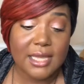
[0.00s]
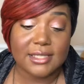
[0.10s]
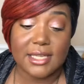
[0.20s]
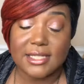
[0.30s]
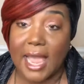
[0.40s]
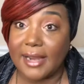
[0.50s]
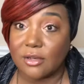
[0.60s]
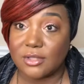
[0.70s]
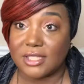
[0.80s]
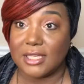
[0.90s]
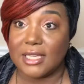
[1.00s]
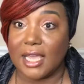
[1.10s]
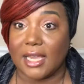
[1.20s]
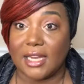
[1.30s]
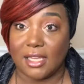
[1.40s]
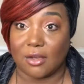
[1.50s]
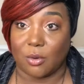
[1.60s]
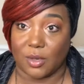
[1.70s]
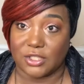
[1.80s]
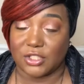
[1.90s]
Since I don't see any
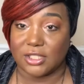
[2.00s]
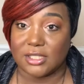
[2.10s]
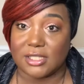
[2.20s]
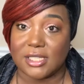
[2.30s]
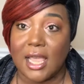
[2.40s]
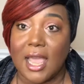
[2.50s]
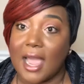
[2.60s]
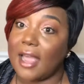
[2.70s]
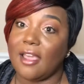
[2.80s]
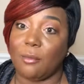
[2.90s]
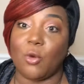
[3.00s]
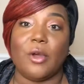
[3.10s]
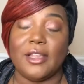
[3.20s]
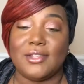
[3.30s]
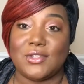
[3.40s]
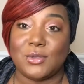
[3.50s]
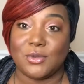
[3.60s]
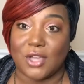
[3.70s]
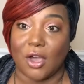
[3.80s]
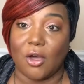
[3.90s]
questions, I am going to
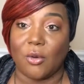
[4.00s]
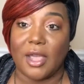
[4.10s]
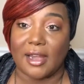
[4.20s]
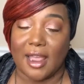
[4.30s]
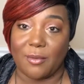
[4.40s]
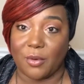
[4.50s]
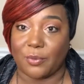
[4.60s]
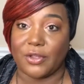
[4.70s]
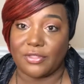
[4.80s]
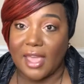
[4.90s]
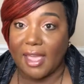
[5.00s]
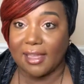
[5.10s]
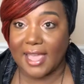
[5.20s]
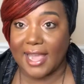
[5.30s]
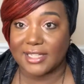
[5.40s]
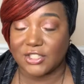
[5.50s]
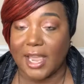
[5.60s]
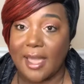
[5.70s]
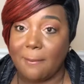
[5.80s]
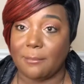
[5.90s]
go, and I will put that cash
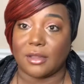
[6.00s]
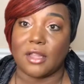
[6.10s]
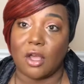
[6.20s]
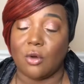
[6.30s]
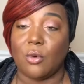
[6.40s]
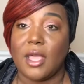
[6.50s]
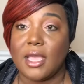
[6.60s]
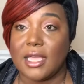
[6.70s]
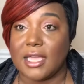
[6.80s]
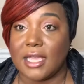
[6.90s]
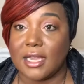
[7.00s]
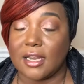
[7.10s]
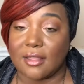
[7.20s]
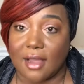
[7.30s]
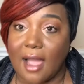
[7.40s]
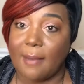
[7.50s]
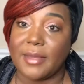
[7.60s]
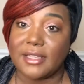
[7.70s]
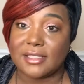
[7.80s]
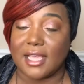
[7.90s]
app below in the
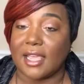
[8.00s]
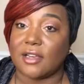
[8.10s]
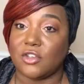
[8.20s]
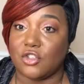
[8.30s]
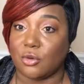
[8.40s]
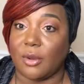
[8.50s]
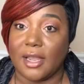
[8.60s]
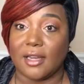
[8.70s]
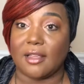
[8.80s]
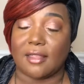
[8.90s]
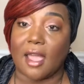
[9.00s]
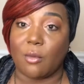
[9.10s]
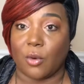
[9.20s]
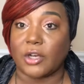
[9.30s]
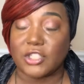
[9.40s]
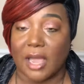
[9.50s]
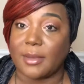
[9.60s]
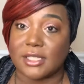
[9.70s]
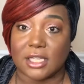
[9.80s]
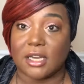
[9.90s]
comments, and join that workshop.
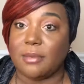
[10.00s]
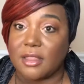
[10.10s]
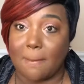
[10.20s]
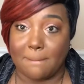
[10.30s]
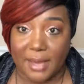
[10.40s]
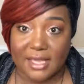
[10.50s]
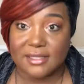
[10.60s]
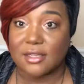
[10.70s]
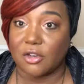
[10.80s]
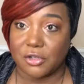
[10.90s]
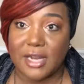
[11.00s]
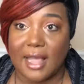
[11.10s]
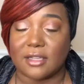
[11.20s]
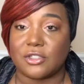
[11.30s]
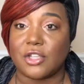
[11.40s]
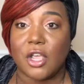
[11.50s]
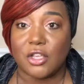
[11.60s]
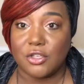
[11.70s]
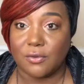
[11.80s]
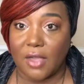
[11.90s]
It's going to be the best one hundred dollars
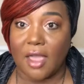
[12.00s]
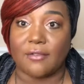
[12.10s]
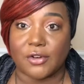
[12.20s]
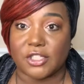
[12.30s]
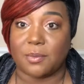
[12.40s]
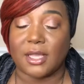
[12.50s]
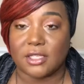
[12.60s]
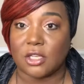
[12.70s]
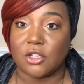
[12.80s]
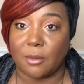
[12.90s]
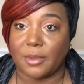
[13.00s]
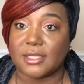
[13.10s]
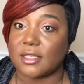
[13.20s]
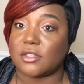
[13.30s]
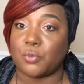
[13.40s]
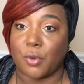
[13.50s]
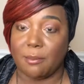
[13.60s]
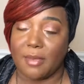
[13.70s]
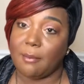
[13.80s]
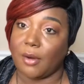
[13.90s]
you've ever spent in your business.
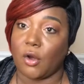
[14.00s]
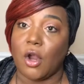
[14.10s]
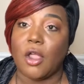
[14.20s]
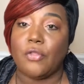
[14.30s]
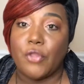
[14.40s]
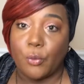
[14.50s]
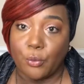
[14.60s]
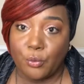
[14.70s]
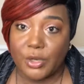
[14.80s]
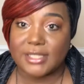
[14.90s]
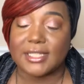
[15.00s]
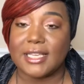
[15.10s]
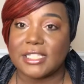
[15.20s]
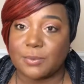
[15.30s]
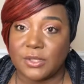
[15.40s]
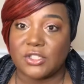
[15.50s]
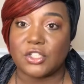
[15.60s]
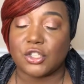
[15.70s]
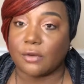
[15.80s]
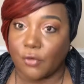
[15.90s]
Remember, the riskiest
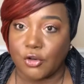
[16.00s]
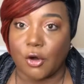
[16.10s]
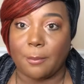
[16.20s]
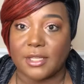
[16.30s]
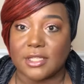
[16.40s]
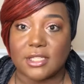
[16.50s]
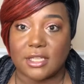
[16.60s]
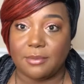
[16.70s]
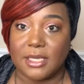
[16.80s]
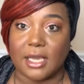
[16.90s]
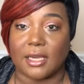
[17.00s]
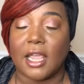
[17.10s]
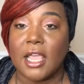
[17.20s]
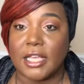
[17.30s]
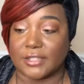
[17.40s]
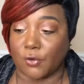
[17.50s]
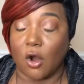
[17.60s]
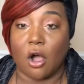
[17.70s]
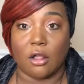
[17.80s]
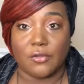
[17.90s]
position for your business to be in is
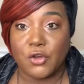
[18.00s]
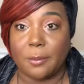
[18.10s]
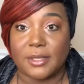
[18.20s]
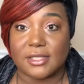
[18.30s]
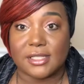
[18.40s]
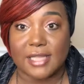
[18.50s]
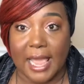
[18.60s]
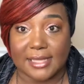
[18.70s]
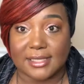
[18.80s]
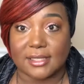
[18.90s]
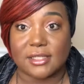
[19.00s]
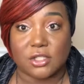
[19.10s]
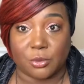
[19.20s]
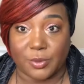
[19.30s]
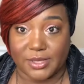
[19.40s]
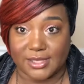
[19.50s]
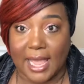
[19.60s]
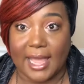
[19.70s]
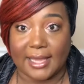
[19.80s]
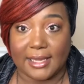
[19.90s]
for all of your business assets to
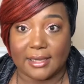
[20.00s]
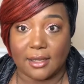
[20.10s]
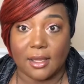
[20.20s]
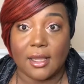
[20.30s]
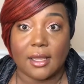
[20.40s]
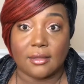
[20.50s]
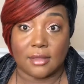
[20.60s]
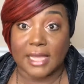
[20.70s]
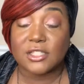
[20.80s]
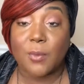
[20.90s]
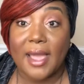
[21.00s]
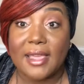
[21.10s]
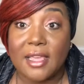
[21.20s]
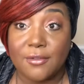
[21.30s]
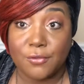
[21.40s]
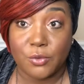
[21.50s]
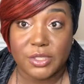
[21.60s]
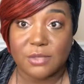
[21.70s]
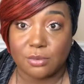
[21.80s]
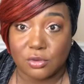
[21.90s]
reside. That's why
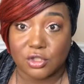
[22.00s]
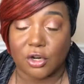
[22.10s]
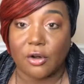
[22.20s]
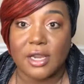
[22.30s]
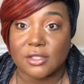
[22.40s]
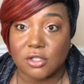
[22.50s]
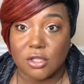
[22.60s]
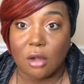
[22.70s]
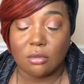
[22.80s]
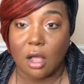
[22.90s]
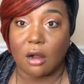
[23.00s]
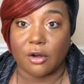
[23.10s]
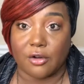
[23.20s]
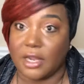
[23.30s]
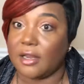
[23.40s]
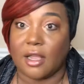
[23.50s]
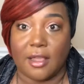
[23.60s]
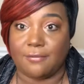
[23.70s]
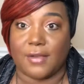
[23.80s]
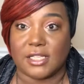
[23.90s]
Influence Booster is no longer in
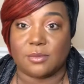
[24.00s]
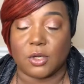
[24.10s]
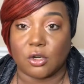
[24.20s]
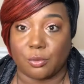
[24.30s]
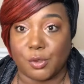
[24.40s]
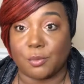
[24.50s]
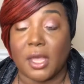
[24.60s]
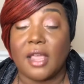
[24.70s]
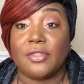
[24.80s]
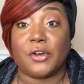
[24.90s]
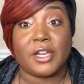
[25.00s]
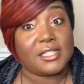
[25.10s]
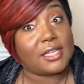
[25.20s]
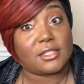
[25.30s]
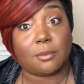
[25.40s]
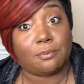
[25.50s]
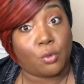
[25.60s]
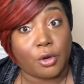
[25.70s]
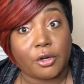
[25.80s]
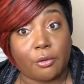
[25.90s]
a Facebook group. There is a
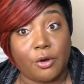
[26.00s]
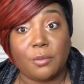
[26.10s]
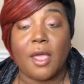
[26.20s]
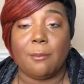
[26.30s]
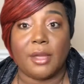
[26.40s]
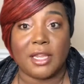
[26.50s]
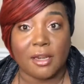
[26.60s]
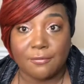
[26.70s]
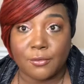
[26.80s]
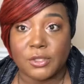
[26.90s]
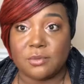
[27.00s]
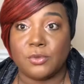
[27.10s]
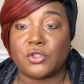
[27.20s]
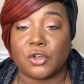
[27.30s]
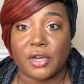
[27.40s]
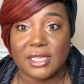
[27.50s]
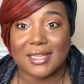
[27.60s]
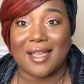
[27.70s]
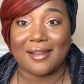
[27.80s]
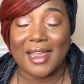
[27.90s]
support group, but Influence Booster
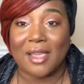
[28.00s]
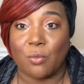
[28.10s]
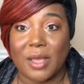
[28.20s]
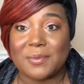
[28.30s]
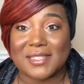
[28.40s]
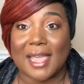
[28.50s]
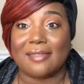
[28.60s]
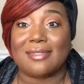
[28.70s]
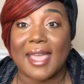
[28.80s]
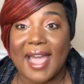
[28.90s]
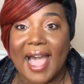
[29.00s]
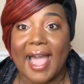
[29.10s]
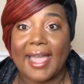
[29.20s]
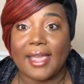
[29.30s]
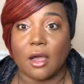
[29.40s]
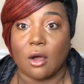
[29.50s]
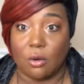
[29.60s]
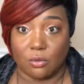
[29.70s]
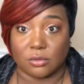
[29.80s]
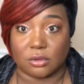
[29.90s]
is on a website that I
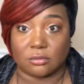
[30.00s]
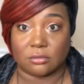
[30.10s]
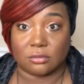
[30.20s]
own.